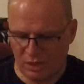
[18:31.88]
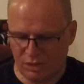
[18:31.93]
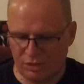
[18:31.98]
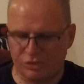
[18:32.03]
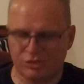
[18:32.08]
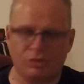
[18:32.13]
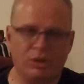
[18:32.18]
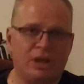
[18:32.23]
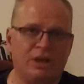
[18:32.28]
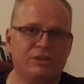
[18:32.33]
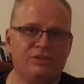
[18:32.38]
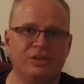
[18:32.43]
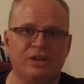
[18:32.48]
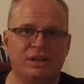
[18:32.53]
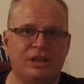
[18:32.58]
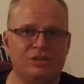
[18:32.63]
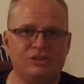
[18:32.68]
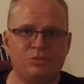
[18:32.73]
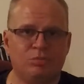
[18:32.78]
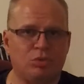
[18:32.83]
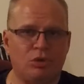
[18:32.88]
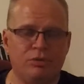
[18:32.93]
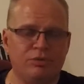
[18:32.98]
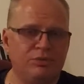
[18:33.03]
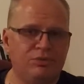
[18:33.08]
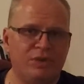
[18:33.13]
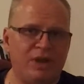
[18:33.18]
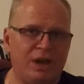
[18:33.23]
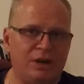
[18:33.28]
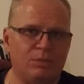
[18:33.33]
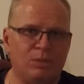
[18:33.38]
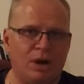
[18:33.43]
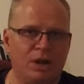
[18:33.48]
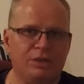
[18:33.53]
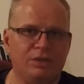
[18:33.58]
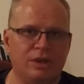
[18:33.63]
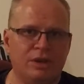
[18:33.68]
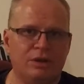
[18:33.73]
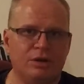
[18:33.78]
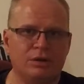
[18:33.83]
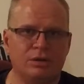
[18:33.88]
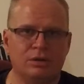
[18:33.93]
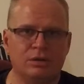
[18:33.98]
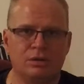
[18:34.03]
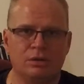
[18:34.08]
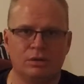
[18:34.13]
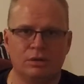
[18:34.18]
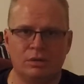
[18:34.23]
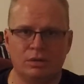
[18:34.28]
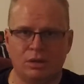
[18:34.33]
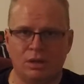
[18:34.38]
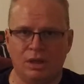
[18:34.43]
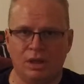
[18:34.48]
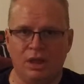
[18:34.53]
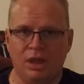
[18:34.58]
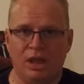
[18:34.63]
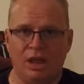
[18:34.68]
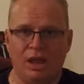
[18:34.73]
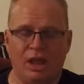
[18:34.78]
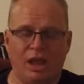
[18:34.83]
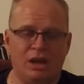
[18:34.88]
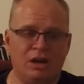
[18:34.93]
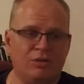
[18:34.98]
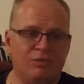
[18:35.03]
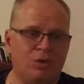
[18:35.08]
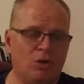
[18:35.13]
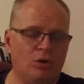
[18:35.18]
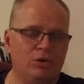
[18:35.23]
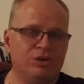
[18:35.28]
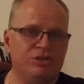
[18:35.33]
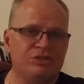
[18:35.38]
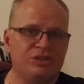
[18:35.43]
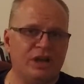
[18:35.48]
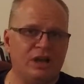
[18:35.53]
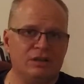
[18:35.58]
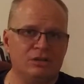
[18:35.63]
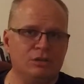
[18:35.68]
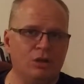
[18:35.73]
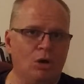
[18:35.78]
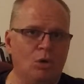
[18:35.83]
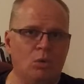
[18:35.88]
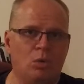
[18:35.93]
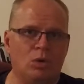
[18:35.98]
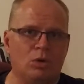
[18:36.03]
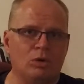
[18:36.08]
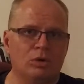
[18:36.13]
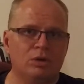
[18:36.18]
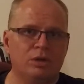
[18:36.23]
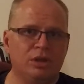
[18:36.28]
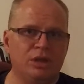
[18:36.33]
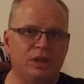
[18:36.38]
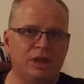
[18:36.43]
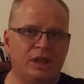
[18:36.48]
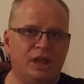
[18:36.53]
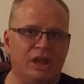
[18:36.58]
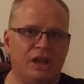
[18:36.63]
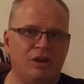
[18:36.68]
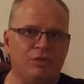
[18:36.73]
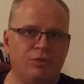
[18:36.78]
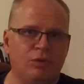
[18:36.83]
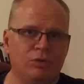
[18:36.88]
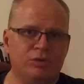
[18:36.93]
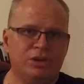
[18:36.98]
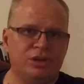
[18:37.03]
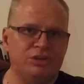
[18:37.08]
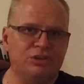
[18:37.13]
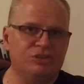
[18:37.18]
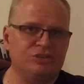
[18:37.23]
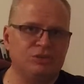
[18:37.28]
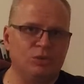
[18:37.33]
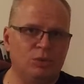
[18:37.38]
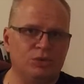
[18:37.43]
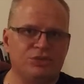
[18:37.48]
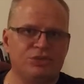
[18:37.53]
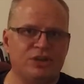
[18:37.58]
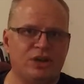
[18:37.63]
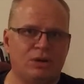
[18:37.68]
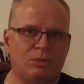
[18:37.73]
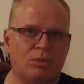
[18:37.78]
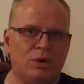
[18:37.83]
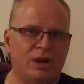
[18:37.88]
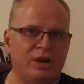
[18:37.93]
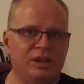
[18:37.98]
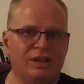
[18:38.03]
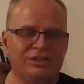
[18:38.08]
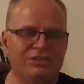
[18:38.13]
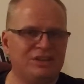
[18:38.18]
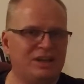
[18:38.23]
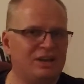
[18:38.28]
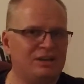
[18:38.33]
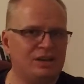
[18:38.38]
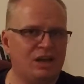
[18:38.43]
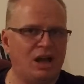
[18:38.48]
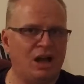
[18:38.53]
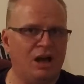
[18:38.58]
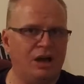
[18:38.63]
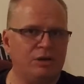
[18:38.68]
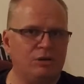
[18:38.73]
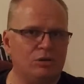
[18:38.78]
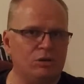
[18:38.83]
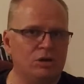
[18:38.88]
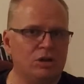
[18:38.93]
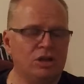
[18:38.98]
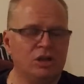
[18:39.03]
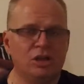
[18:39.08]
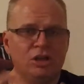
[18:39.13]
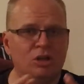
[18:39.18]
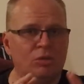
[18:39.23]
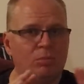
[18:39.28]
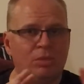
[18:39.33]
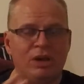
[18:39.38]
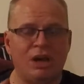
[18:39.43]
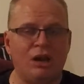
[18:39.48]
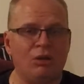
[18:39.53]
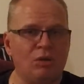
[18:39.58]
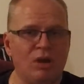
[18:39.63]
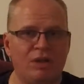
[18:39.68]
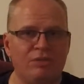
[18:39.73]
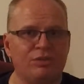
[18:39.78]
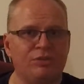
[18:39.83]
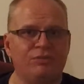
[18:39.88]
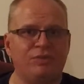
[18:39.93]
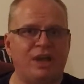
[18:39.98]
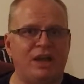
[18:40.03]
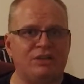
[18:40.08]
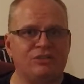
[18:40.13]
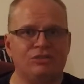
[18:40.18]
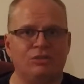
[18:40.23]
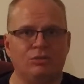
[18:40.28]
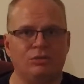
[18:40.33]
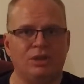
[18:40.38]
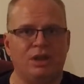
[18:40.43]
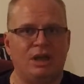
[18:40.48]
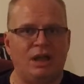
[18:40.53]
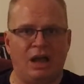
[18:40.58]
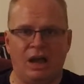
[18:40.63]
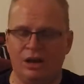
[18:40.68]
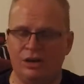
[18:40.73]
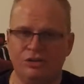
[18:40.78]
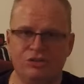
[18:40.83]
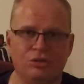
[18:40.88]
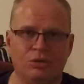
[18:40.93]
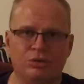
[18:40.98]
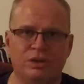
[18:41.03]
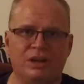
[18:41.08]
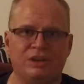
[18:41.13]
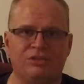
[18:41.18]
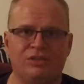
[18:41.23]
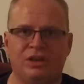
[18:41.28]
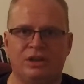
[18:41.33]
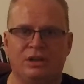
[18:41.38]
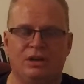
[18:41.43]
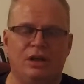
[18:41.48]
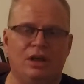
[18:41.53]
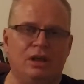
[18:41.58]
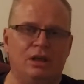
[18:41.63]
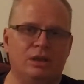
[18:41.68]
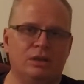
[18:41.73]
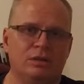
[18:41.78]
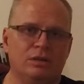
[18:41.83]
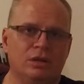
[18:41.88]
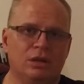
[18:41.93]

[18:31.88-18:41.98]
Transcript: So like I say, that's a proven fact right there. And I've heard it's gotten lower. And I've heard that the suicide rate has gotten higher. But I don't have the facts on that. I just heard that secondhand.